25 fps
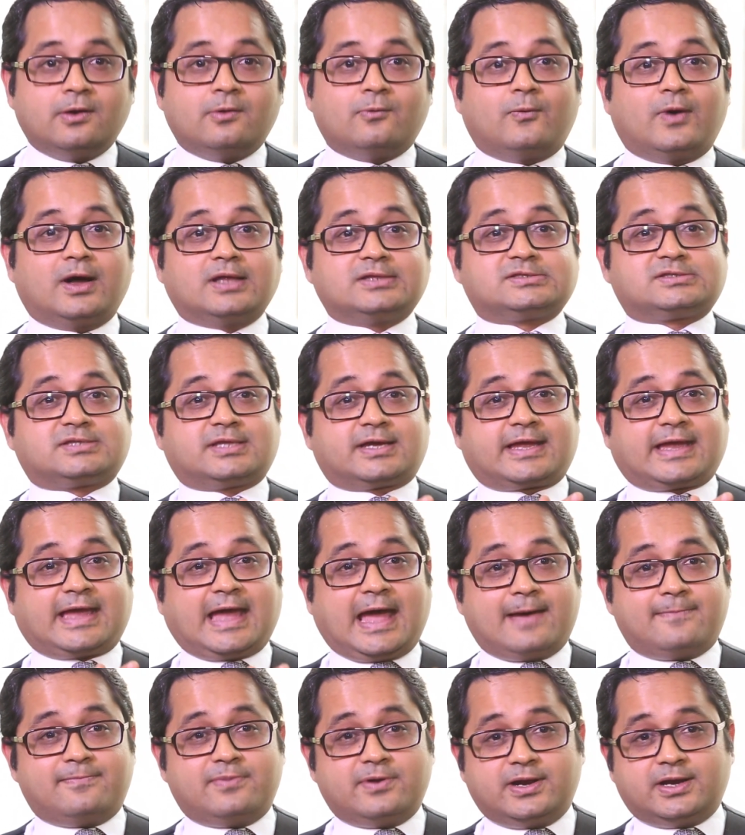Once the
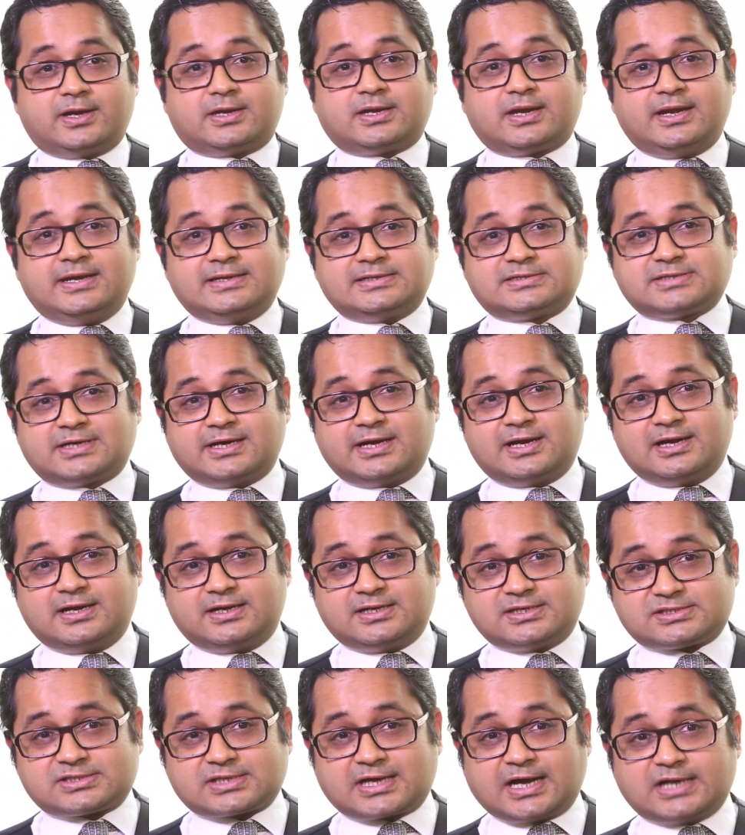cabinet internally
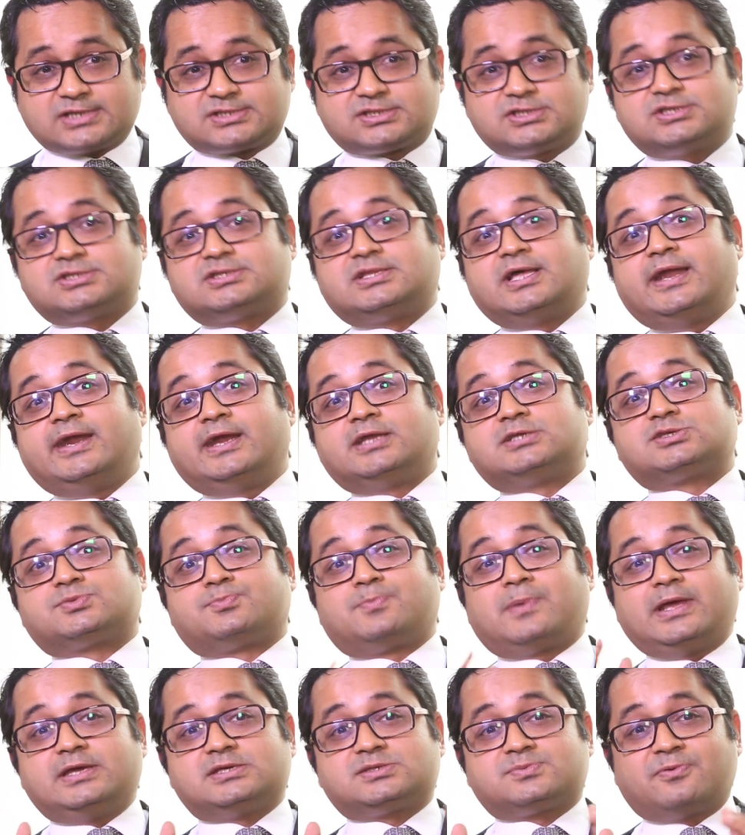discusses, then it's
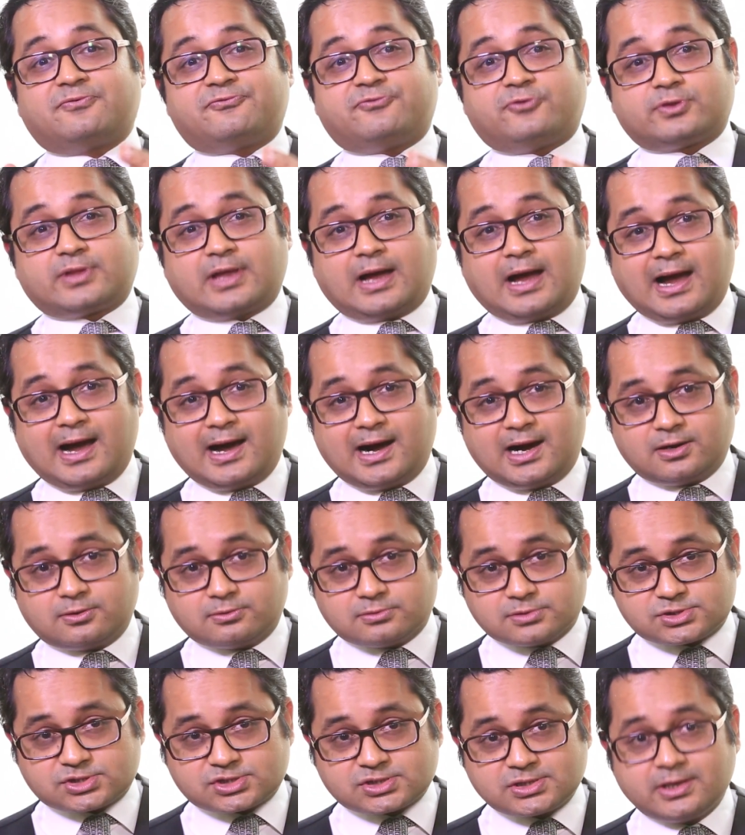placed before the
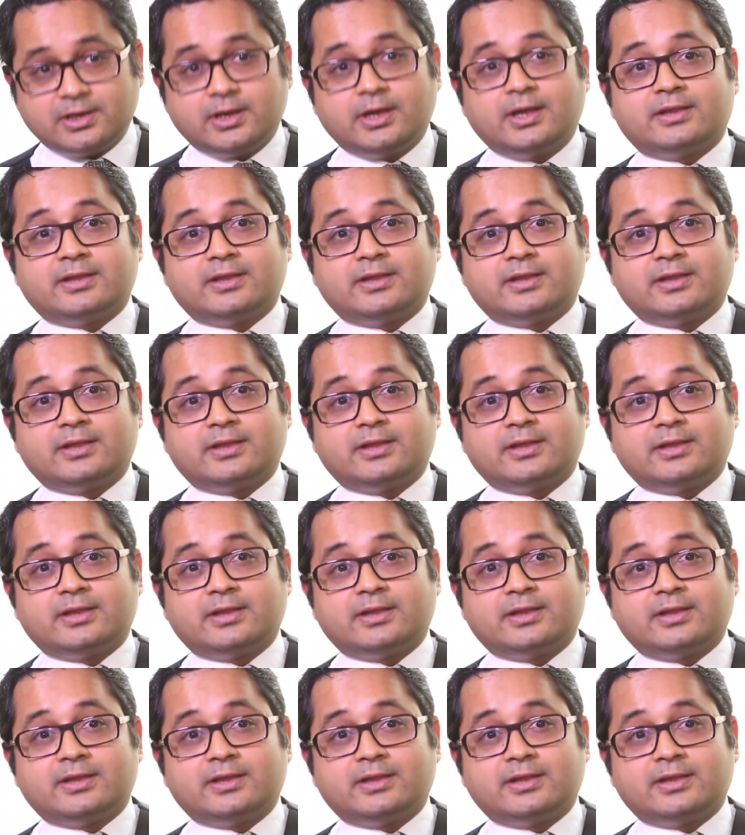House.